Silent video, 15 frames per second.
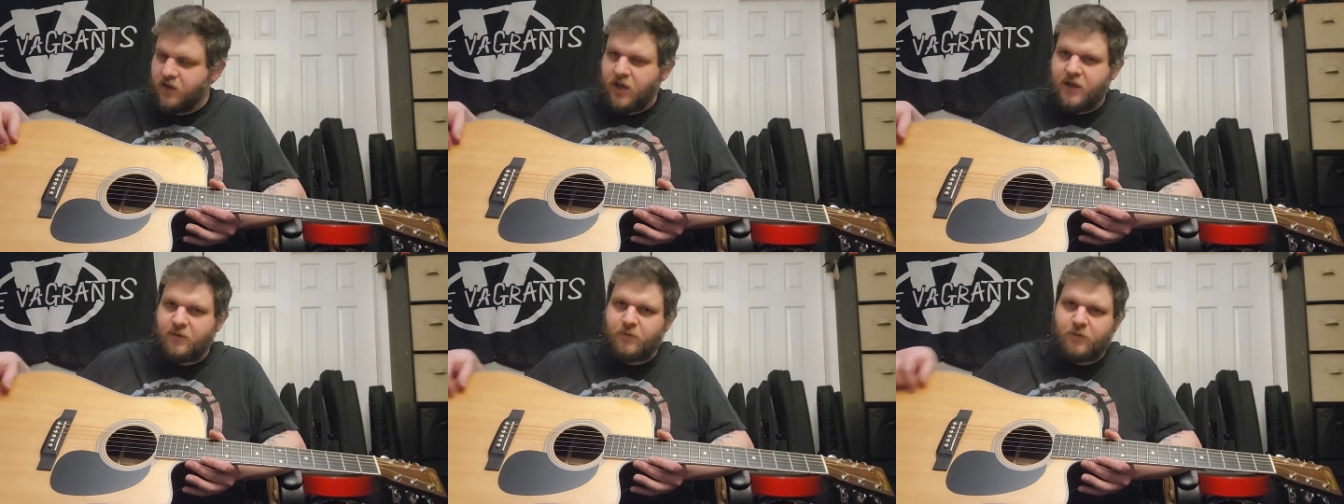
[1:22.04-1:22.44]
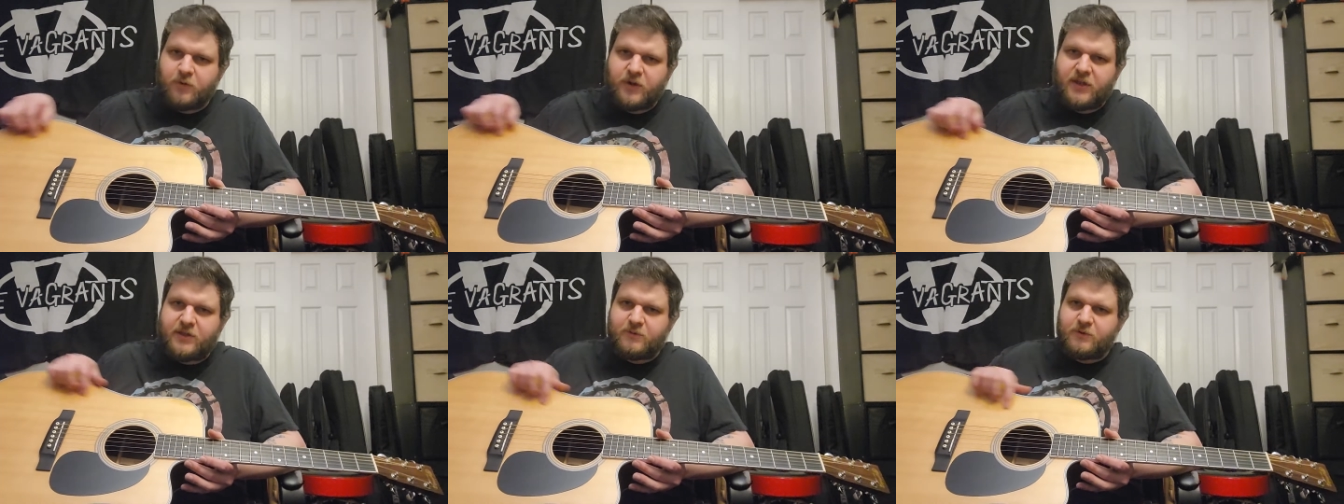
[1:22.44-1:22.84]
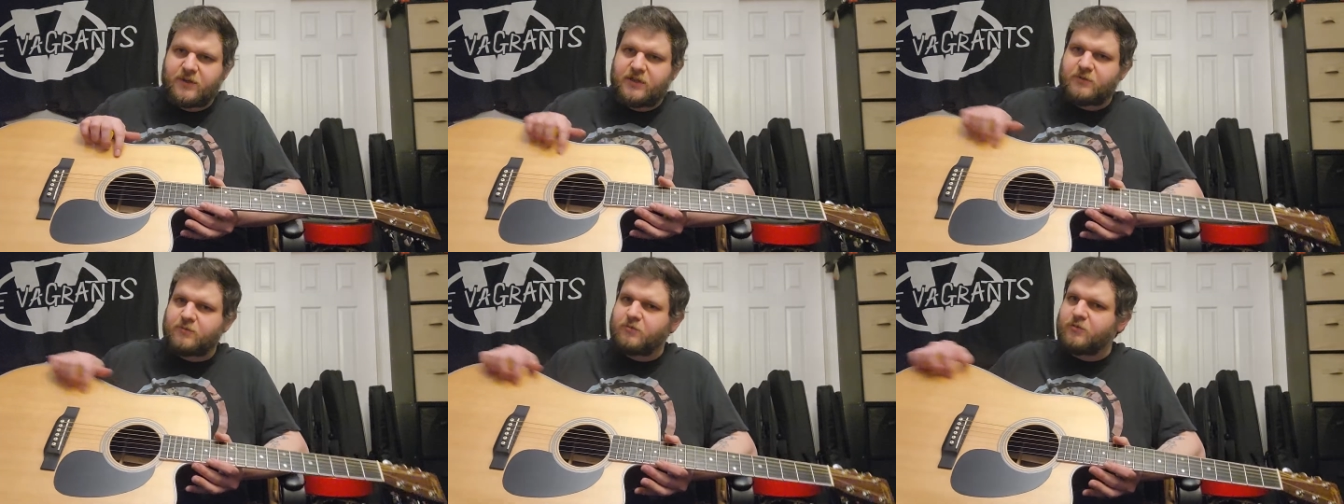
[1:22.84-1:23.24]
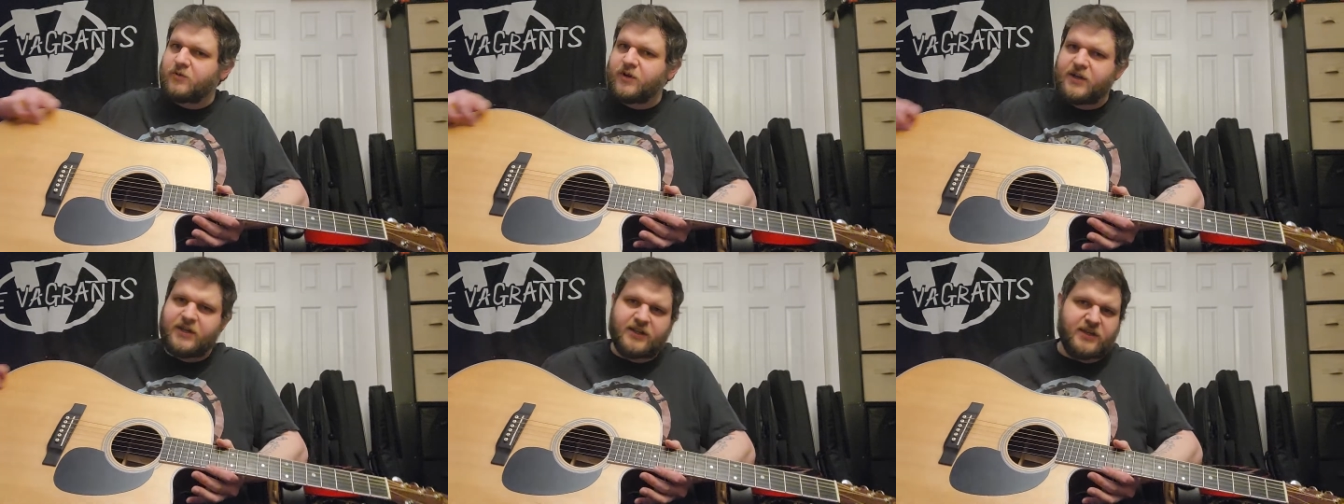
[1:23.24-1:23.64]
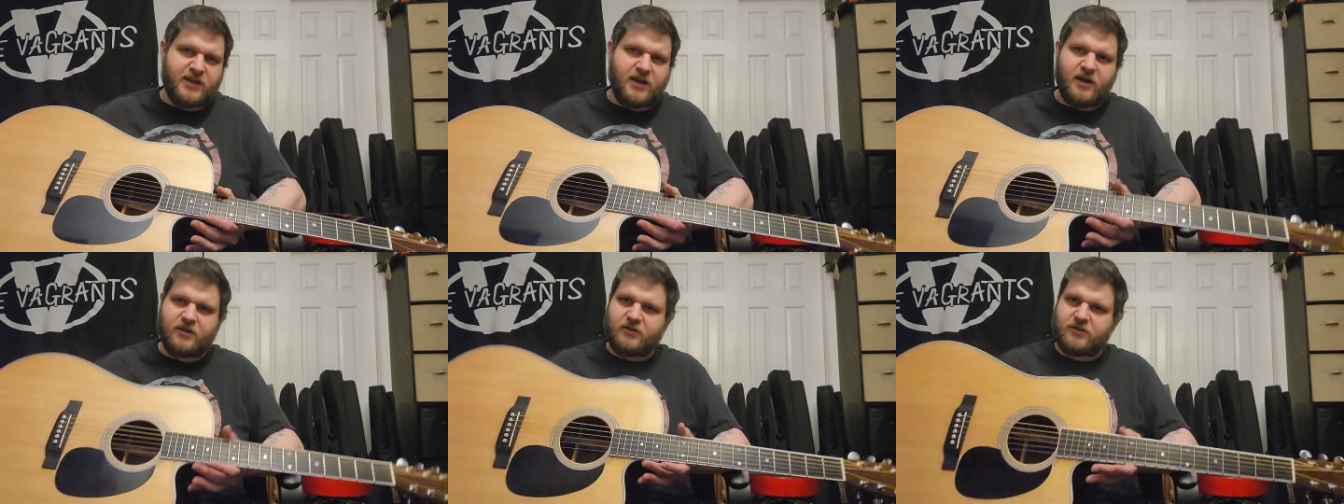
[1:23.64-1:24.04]
really, really, really
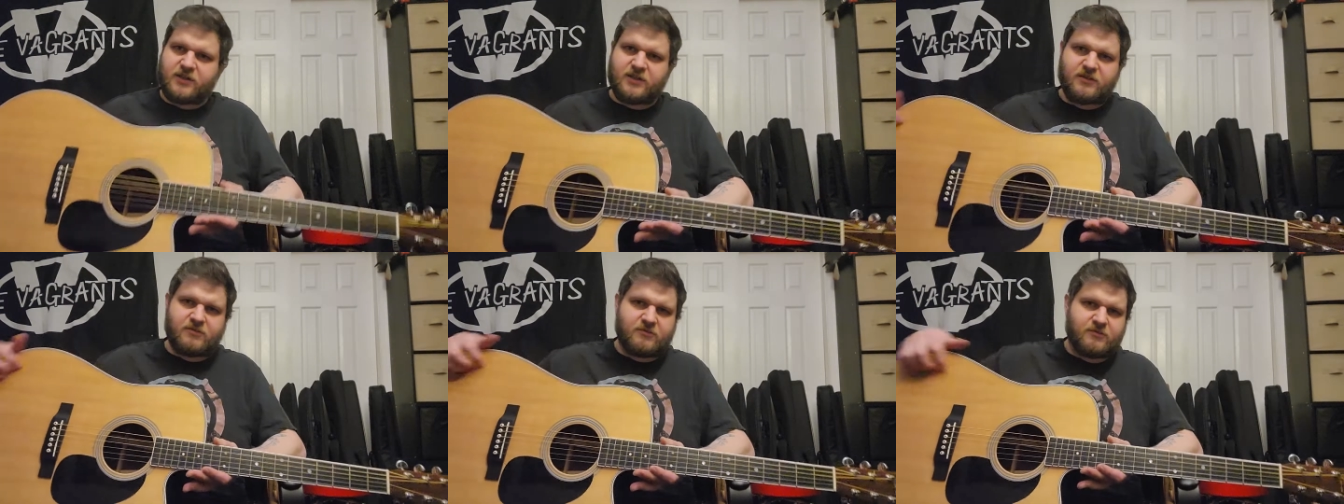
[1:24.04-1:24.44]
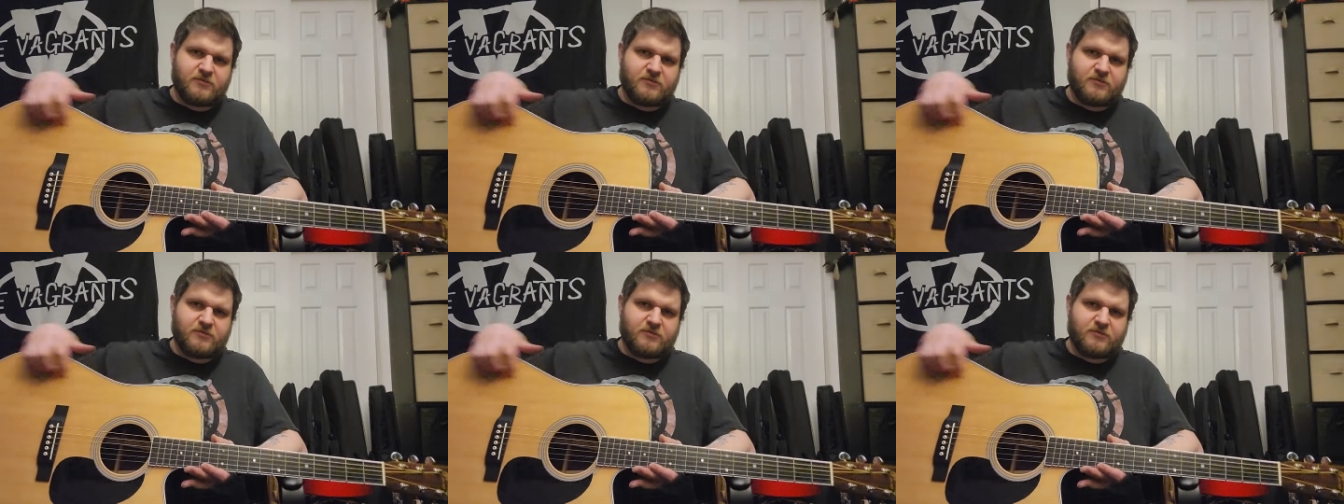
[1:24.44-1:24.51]
ugly